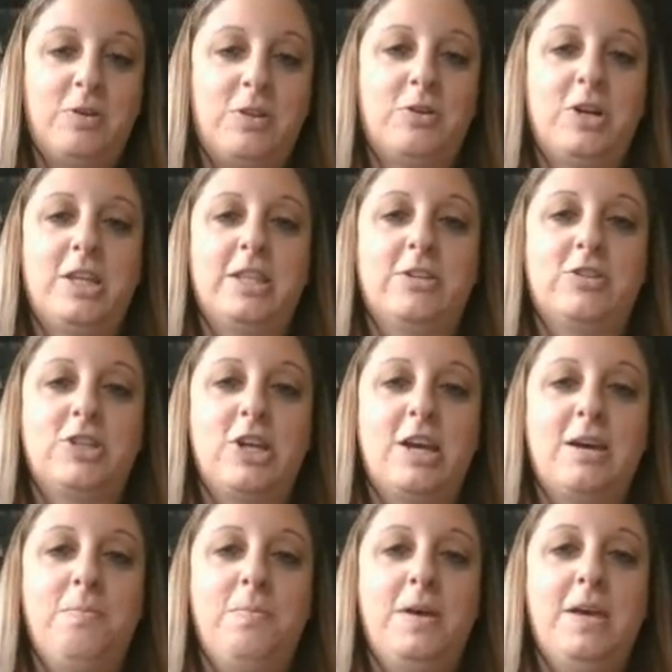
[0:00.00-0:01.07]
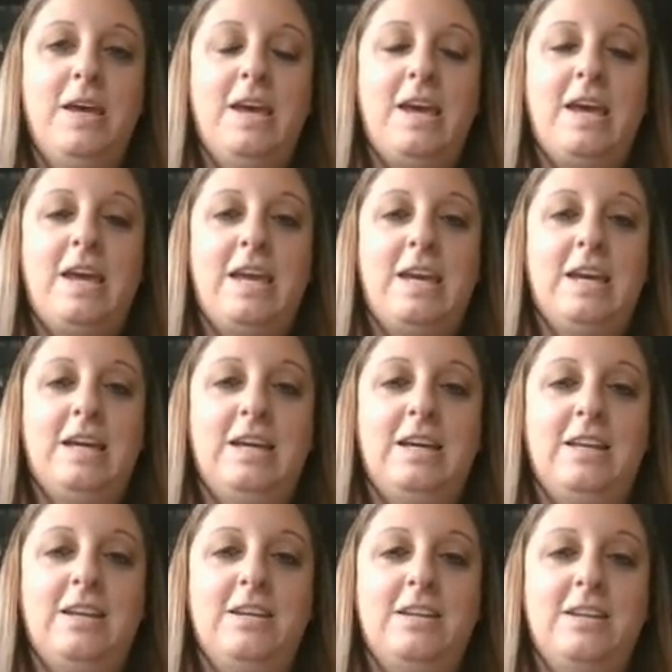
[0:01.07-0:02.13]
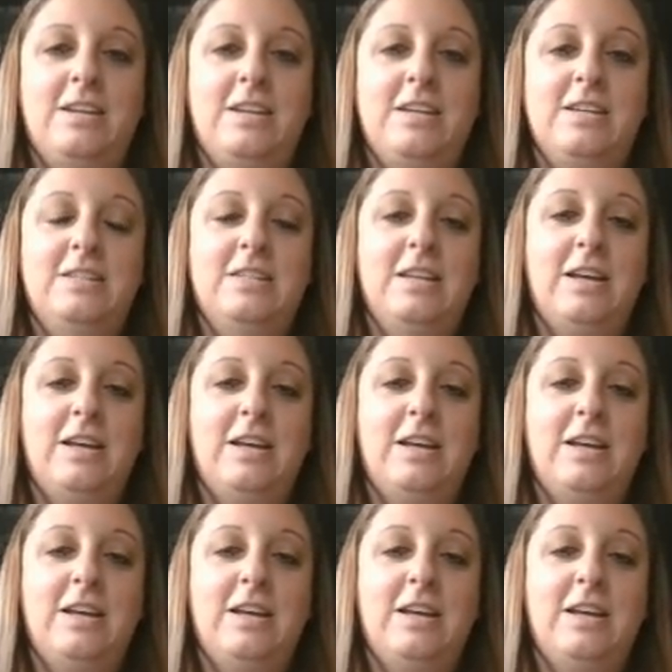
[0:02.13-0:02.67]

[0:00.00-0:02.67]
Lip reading: When they're on the ship and he's